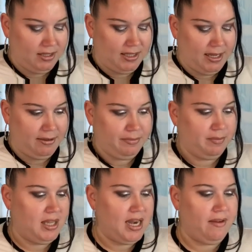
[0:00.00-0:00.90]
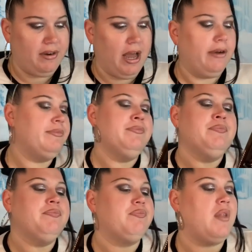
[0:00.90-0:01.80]
So you never know.
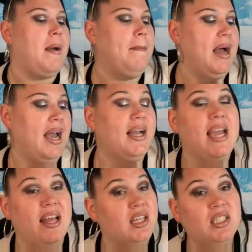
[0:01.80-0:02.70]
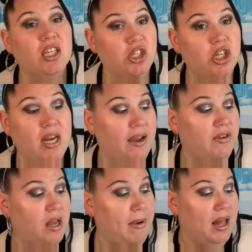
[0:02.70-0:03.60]
But again, it's such a good
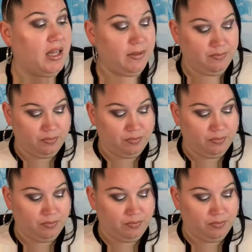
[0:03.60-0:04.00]
everyday palette.